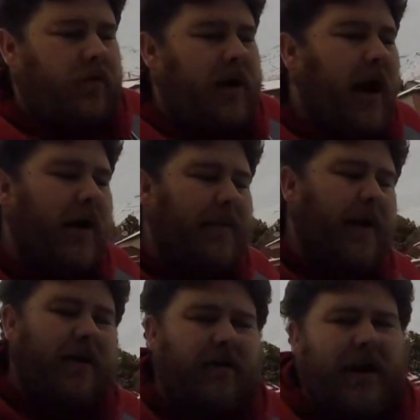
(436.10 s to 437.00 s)
talking
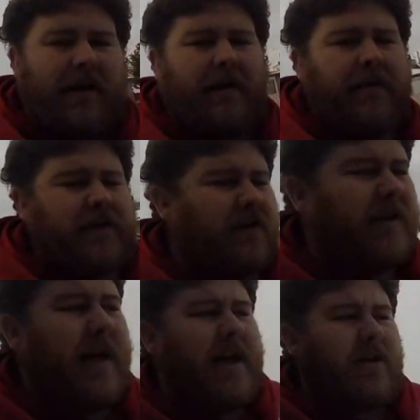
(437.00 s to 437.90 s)
about Carrie Fisher's
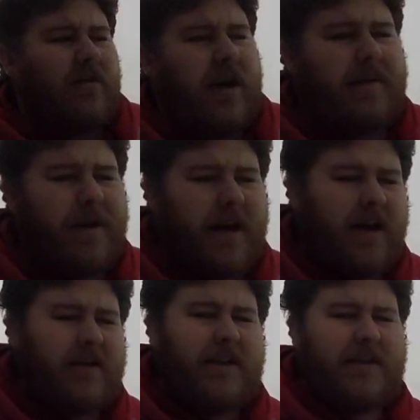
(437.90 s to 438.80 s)
death or anybody
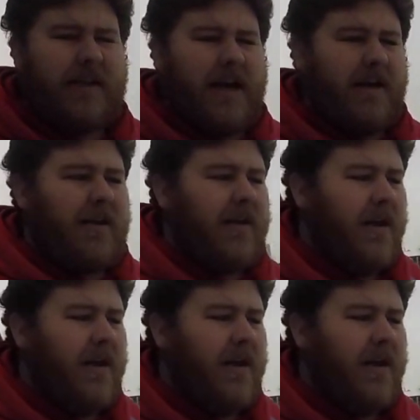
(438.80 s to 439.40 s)
else's death